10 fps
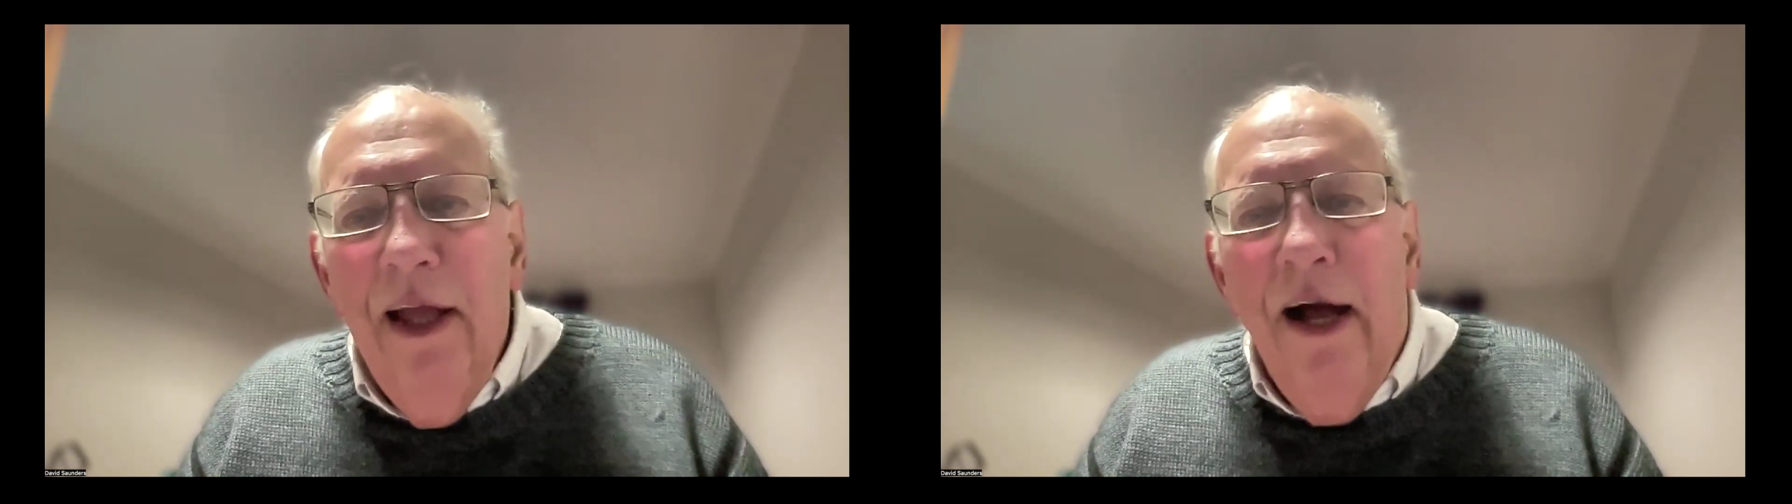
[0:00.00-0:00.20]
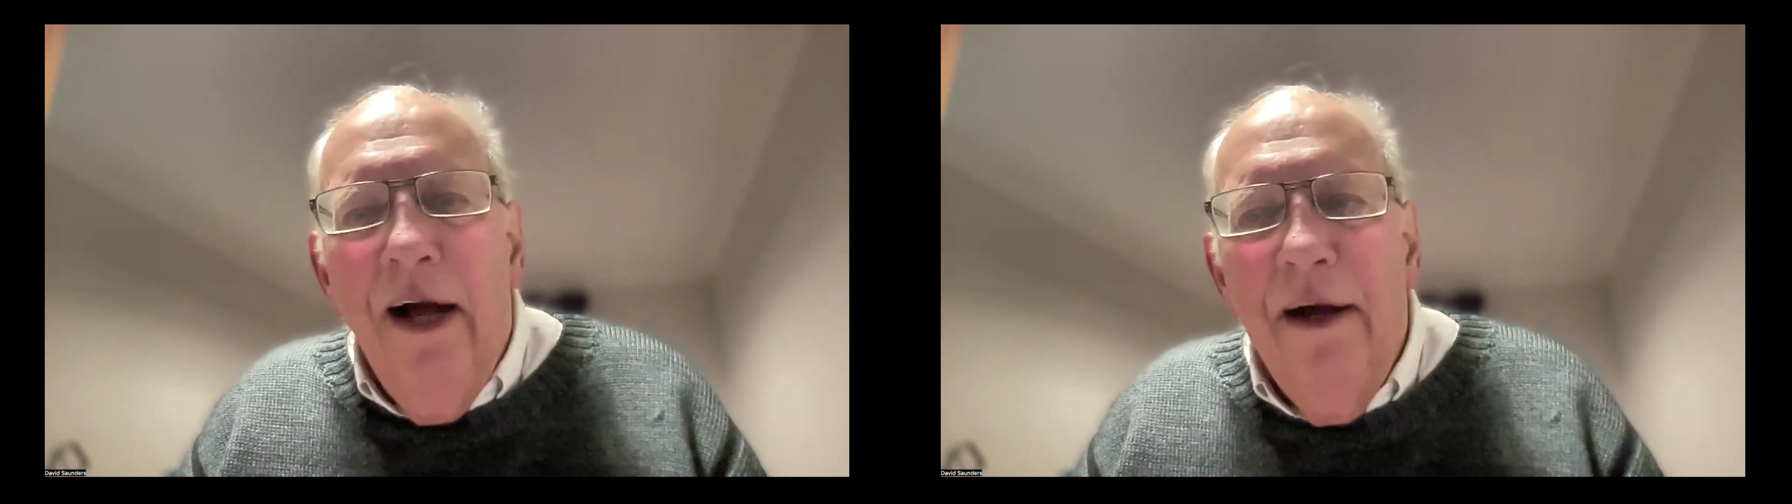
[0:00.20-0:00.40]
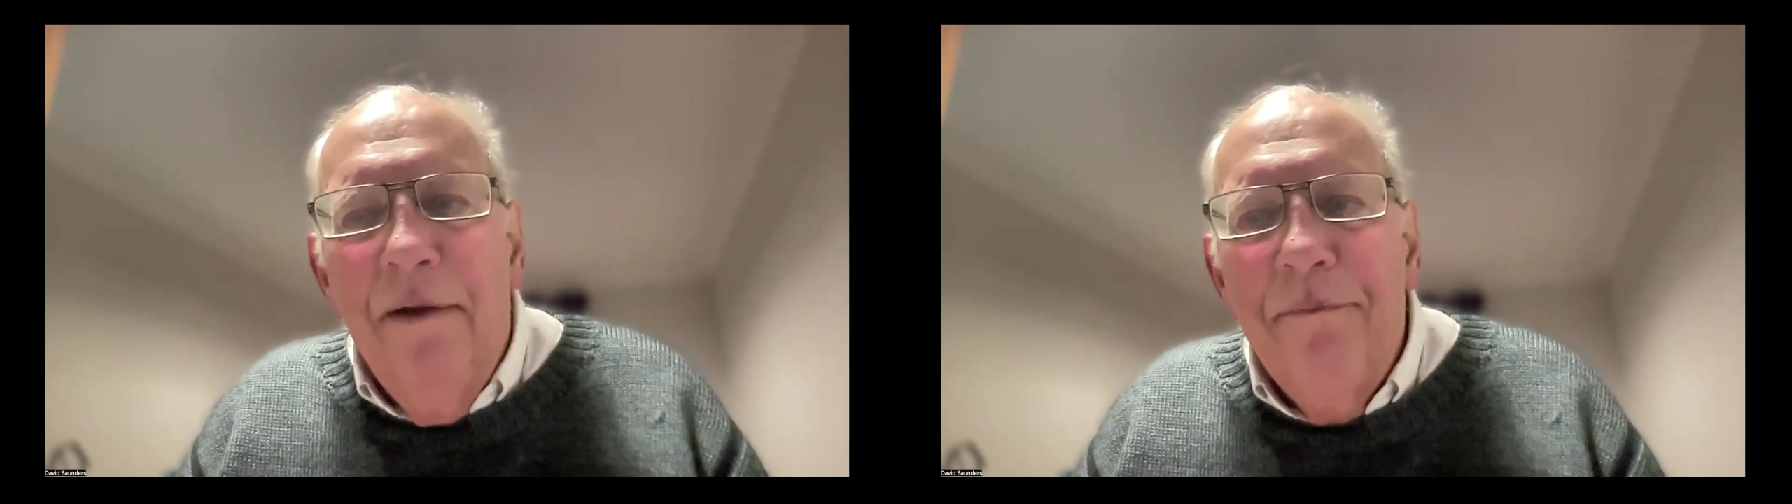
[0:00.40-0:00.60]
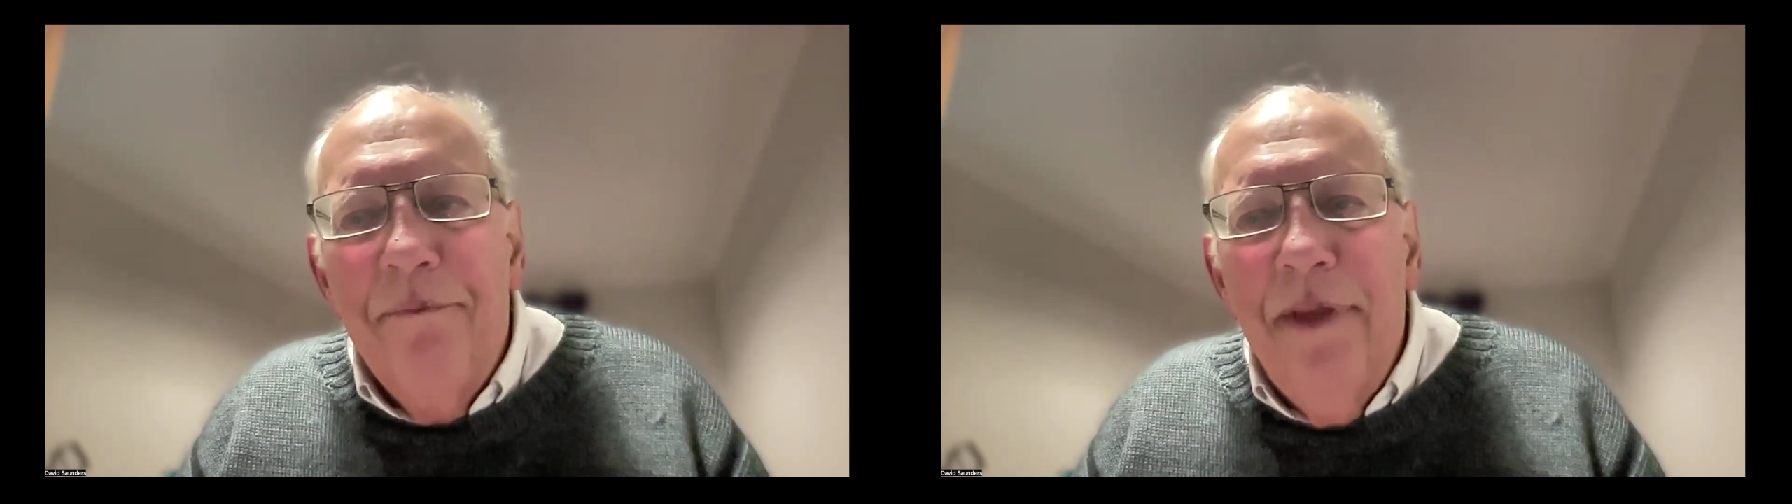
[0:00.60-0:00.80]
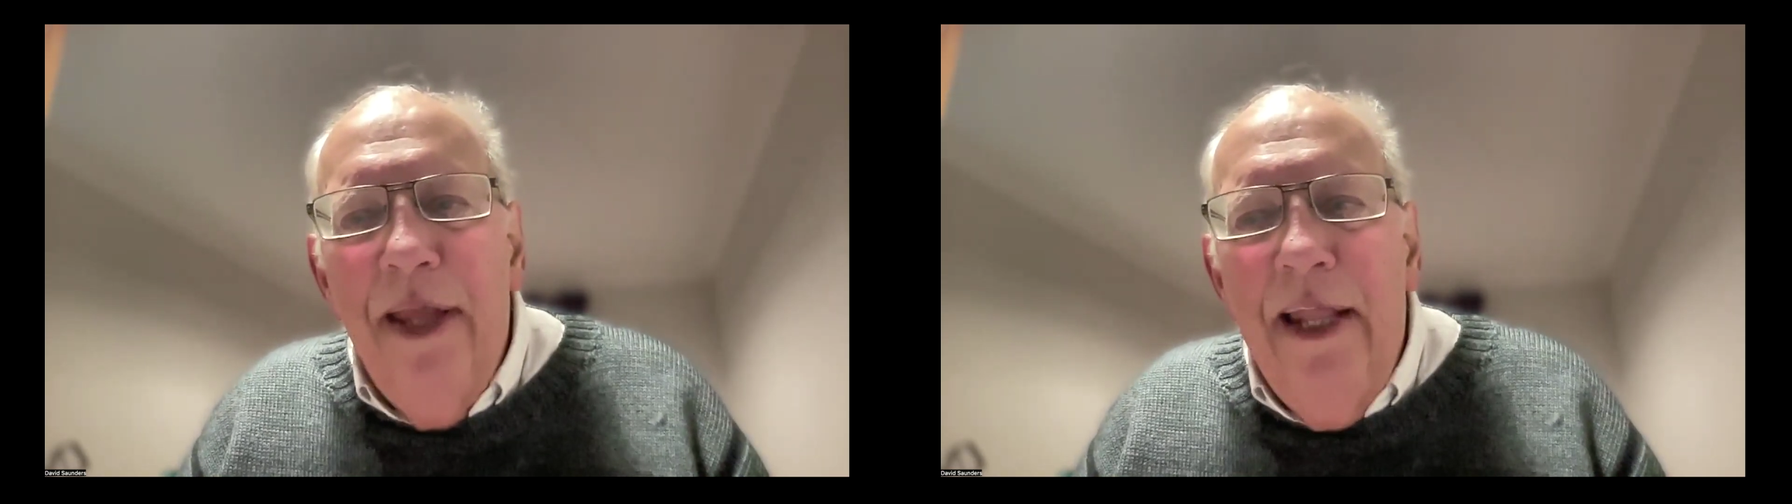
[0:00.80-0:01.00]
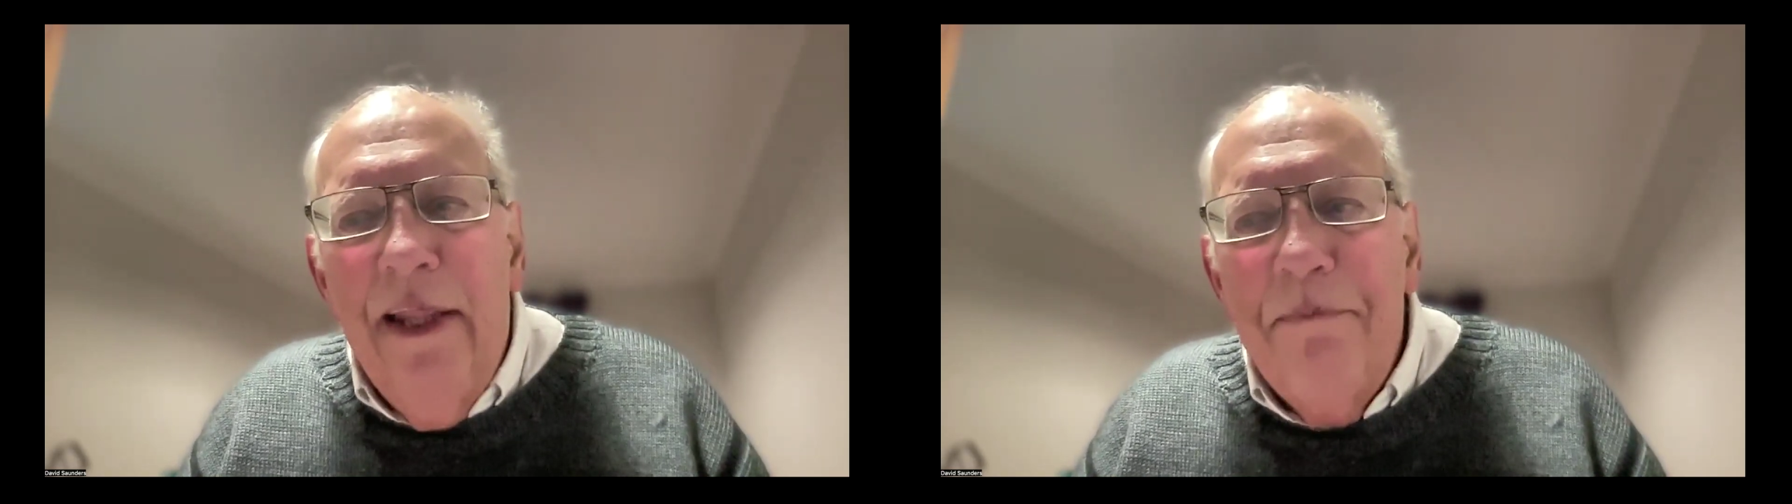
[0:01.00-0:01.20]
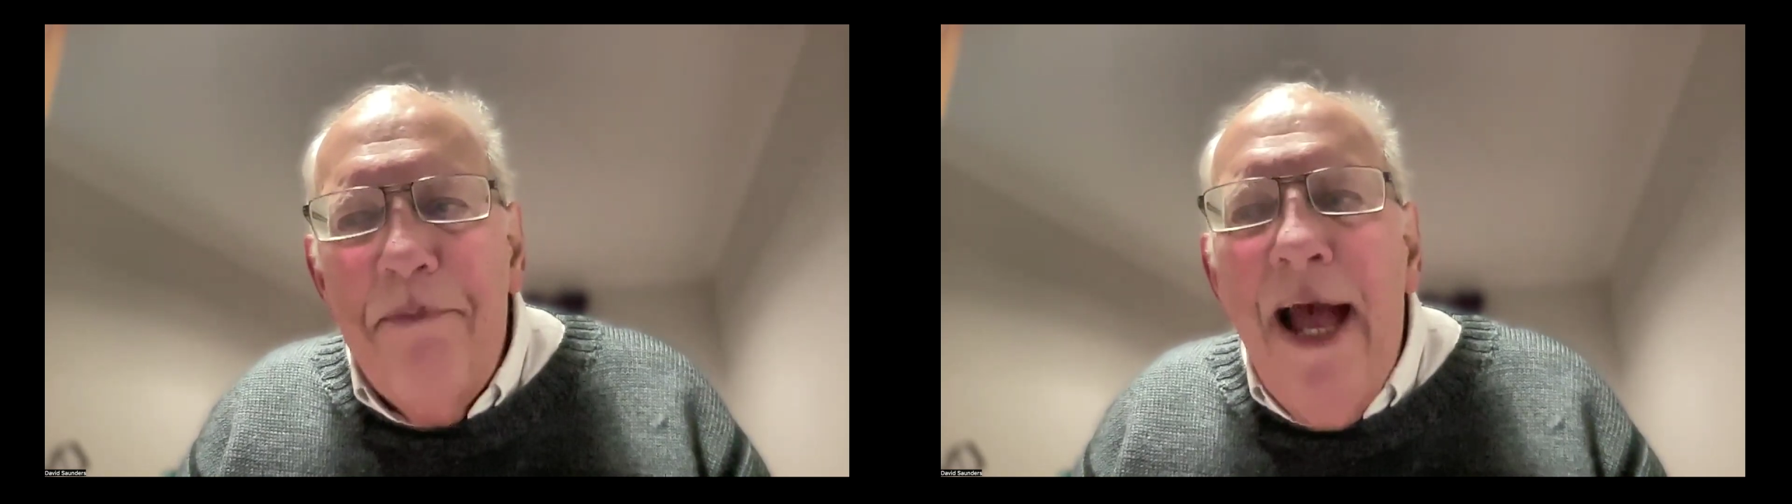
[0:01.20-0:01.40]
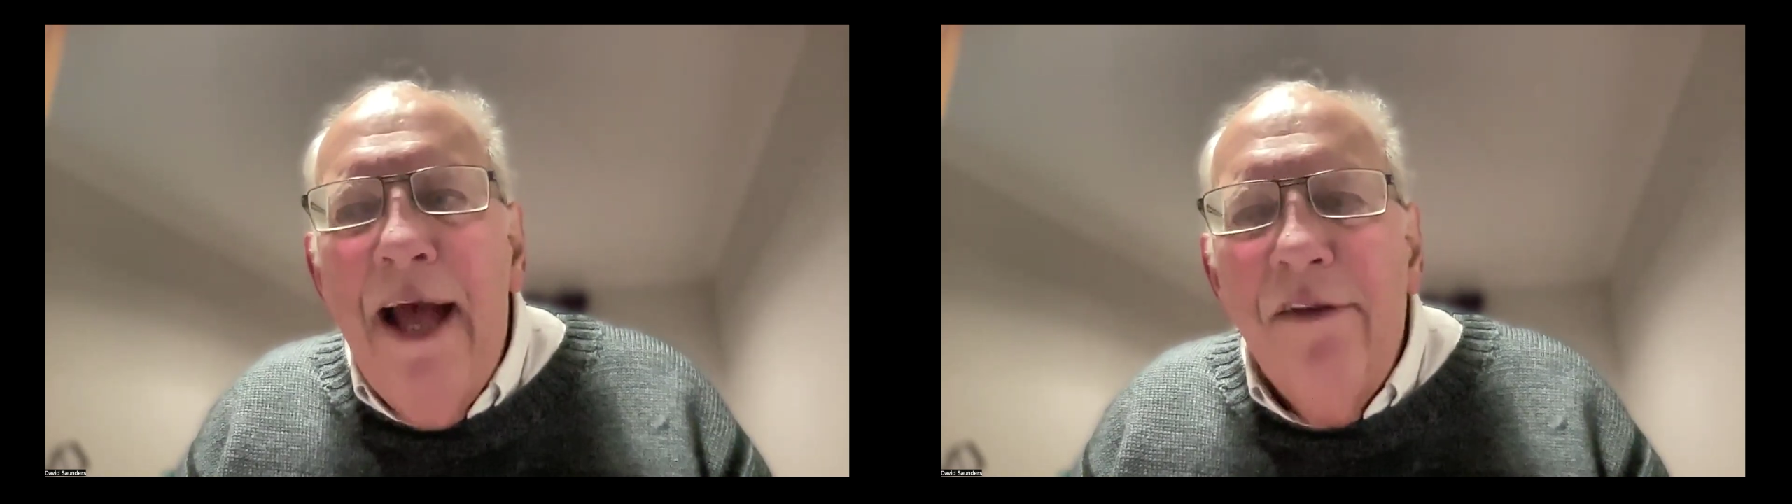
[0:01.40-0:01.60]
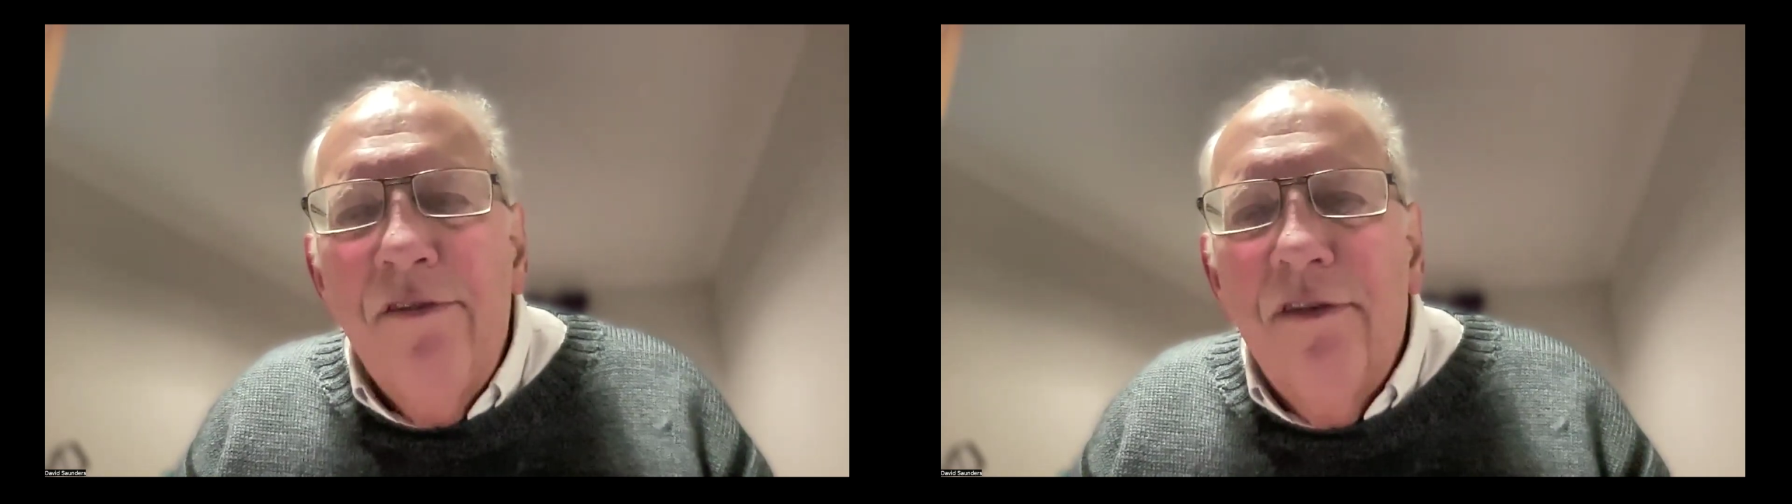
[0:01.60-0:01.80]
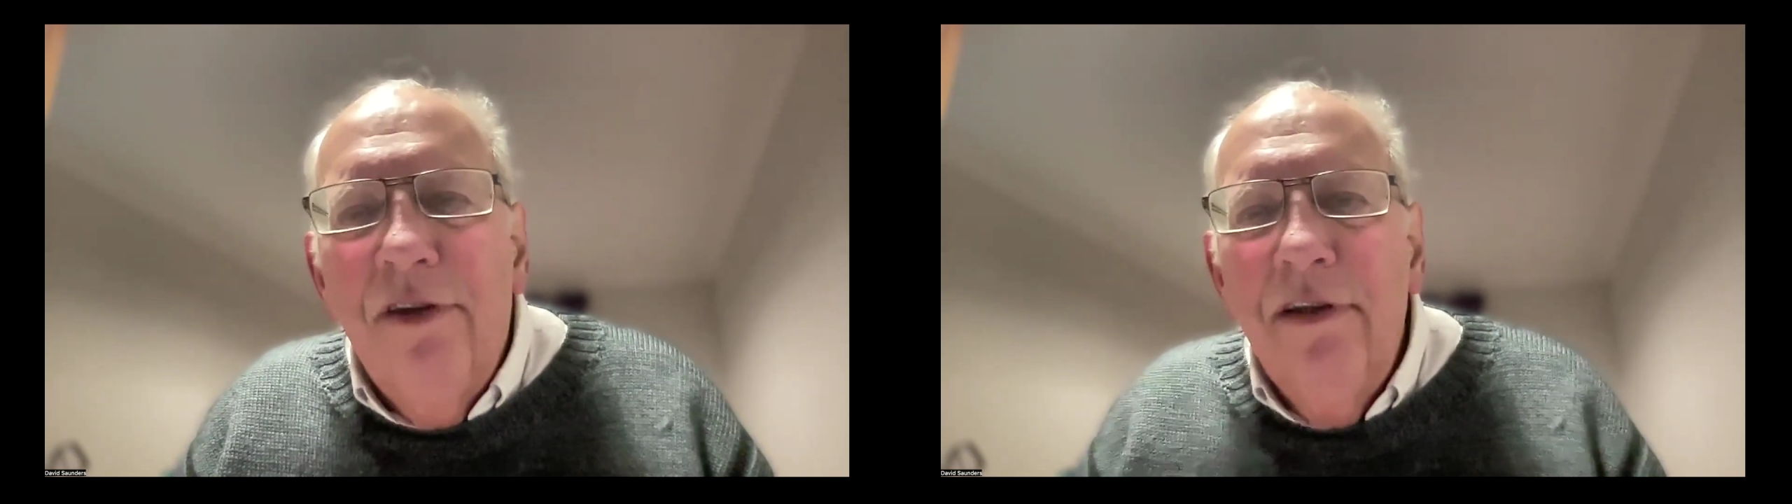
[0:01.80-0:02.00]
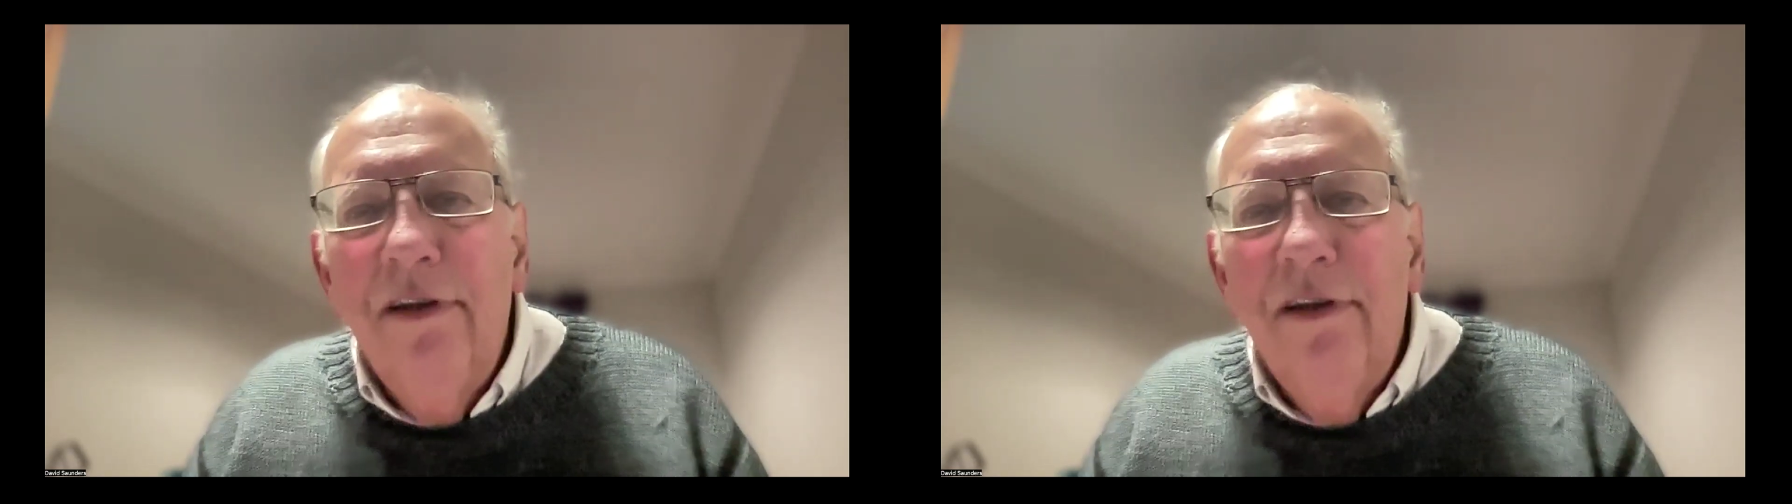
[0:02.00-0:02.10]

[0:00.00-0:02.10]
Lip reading: In the past,